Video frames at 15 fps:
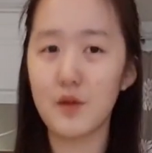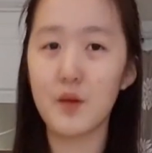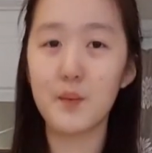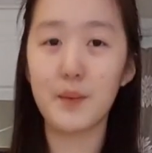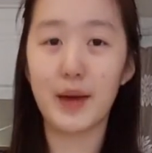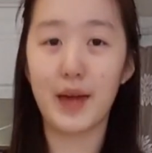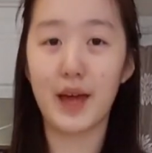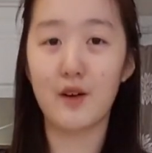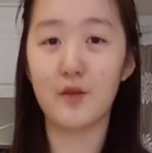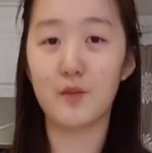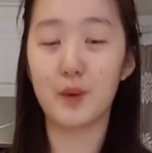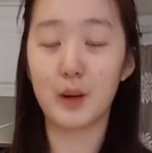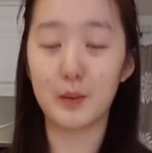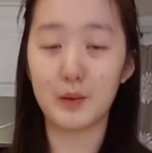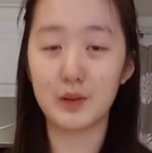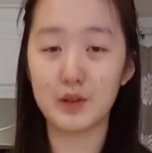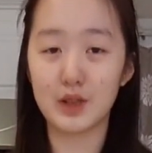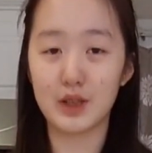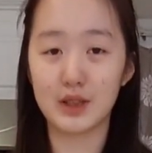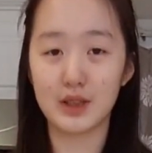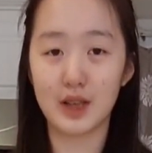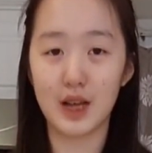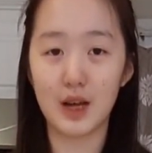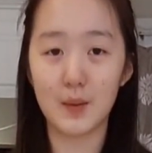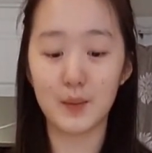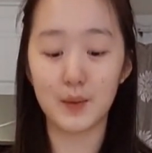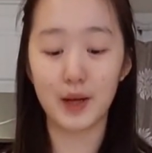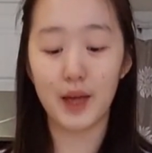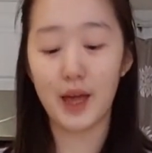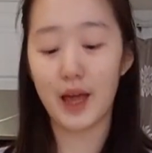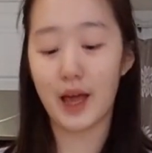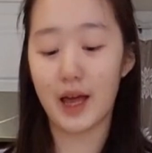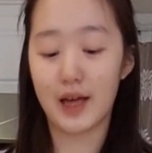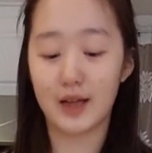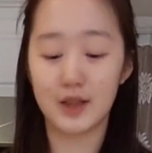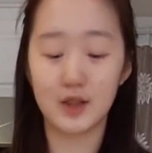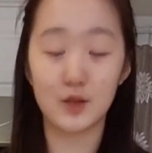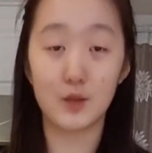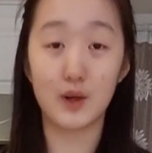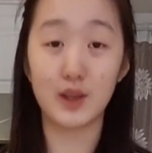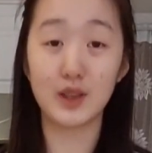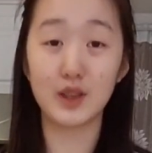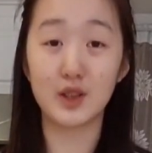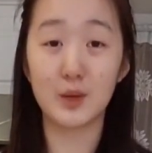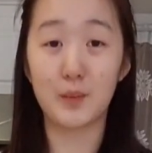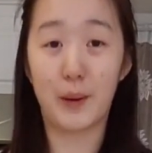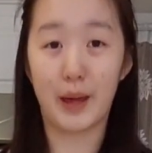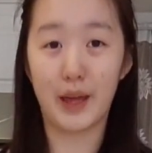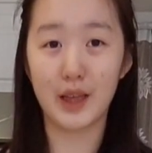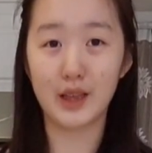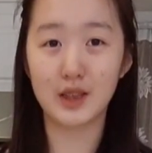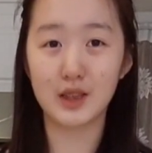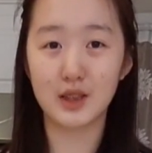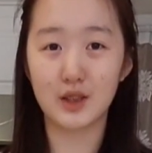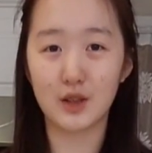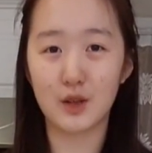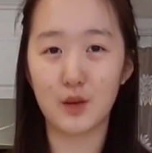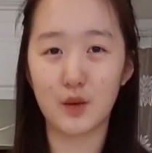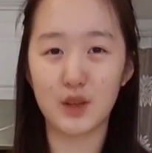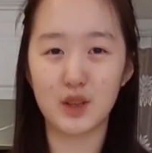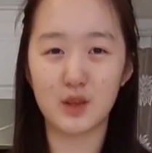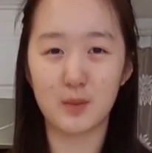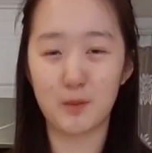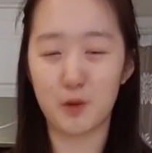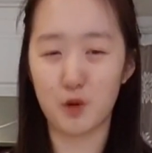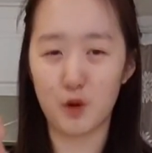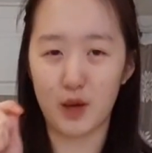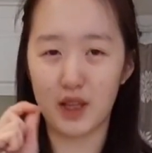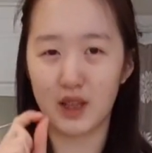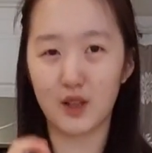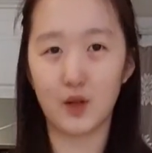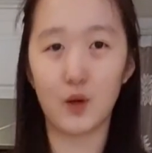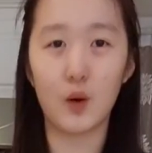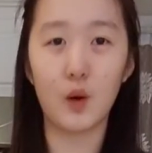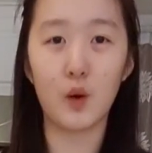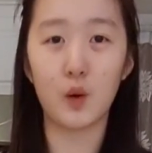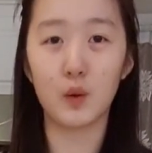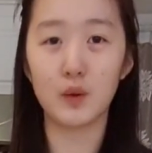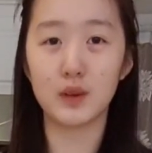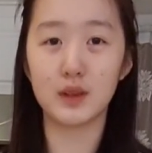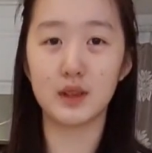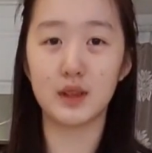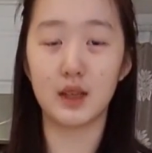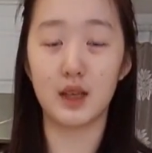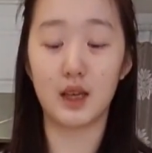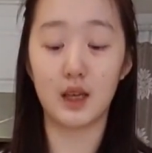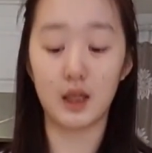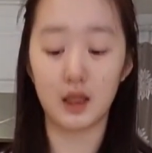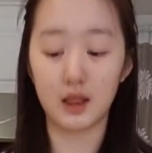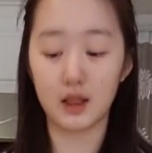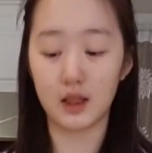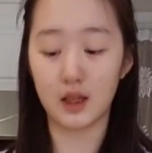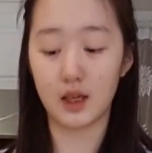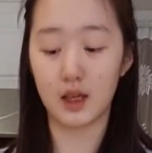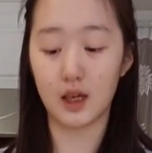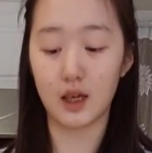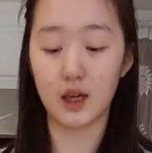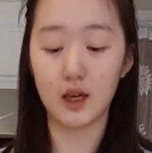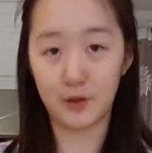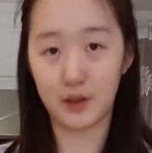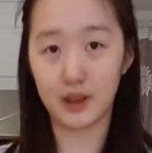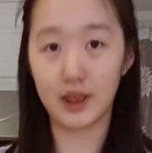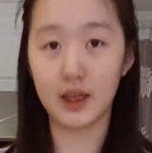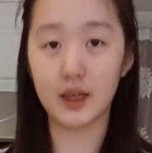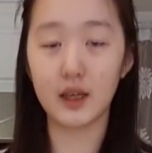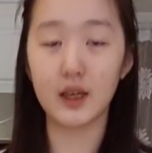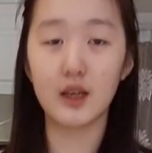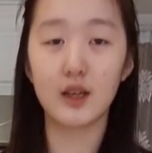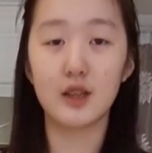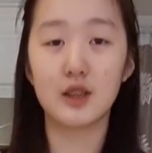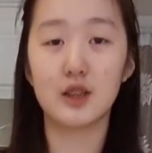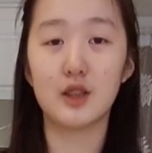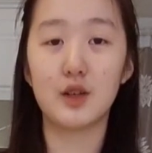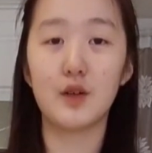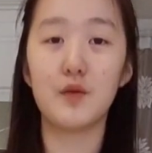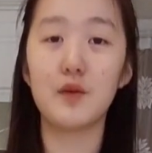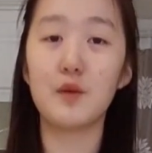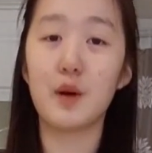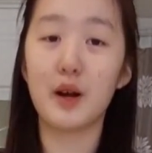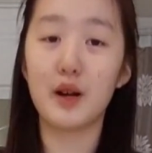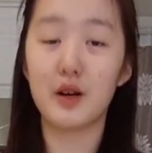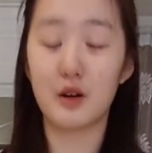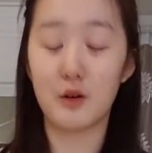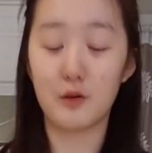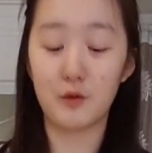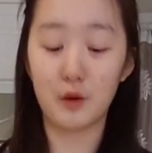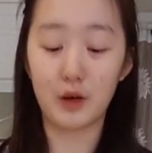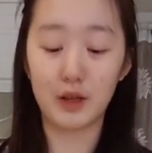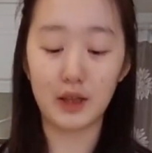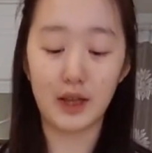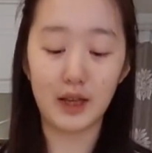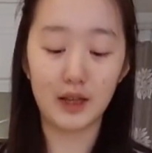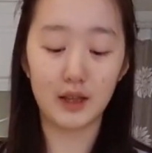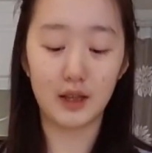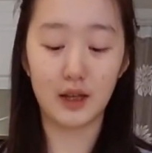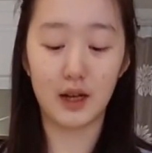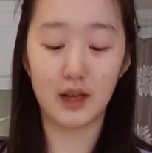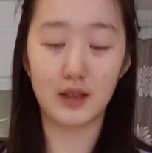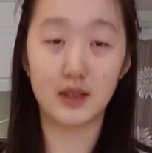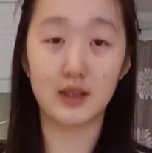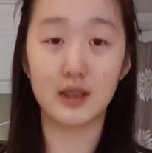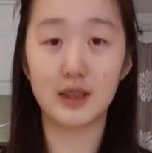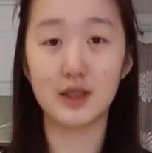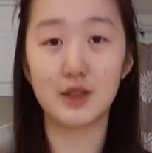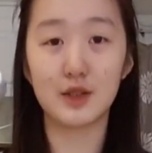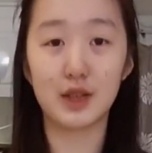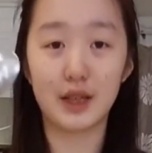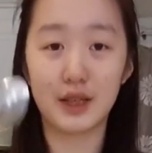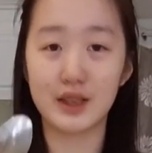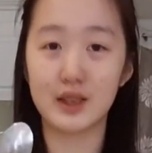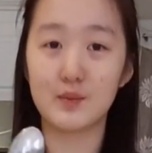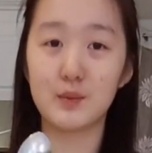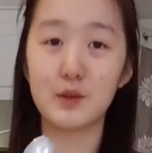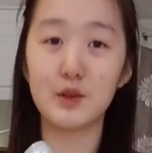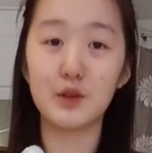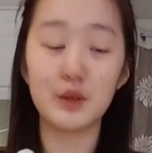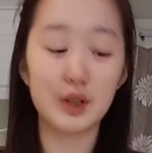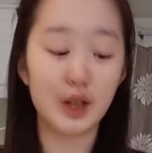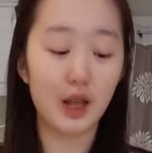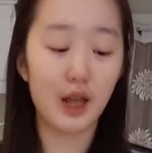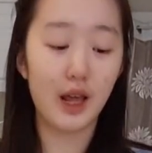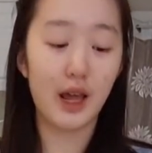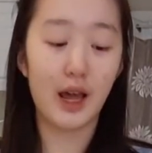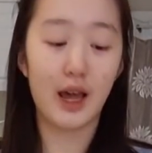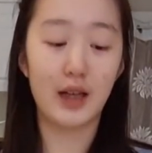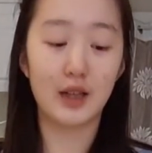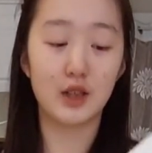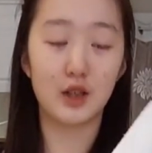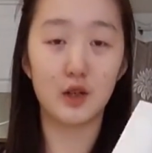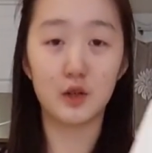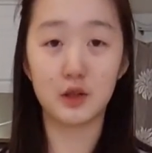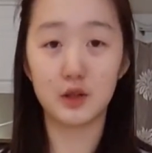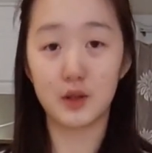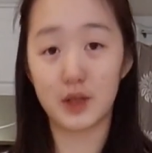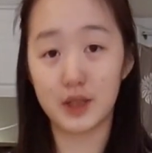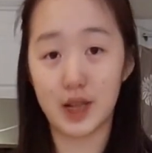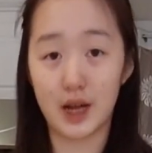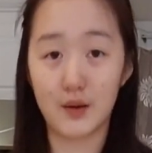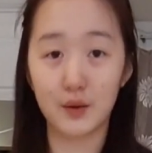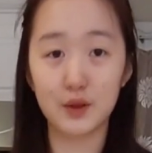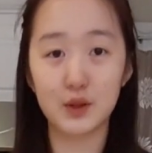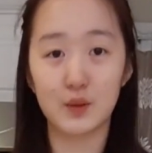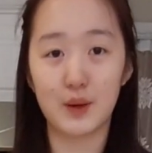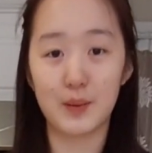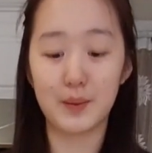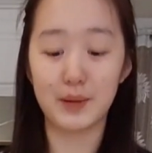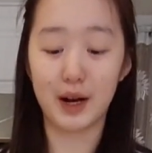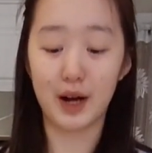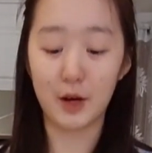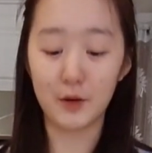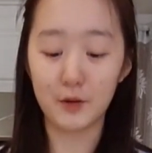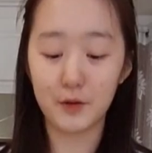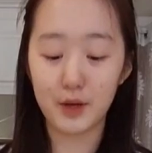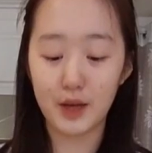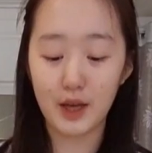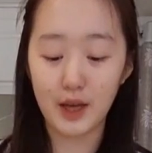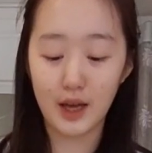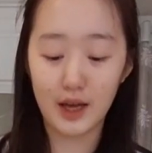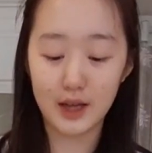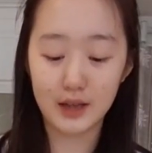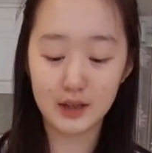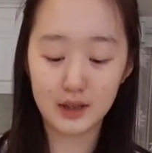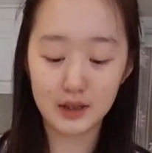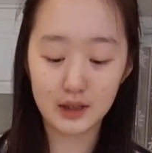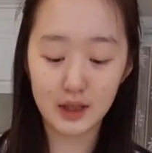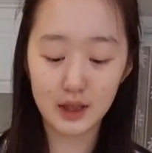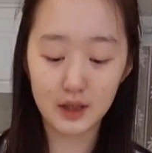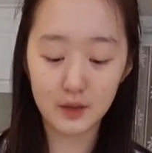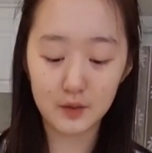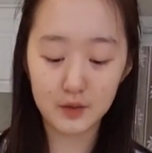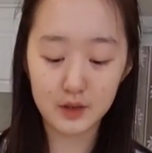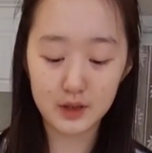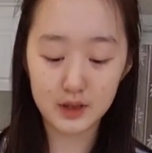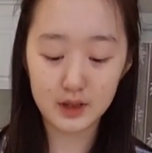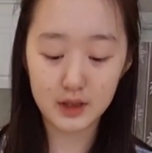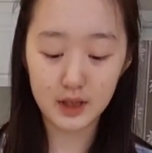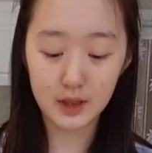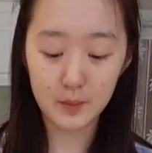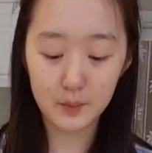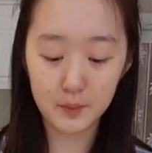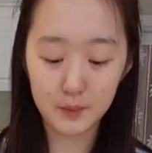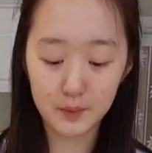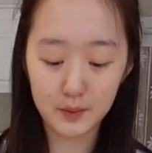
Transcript: of them may have bubbles on top, and once they're baked, they're going to create little holes in the filling. So if you want to avoid that, then I suggest you take a spoon and also a towel to wipe it off, and just kind of dip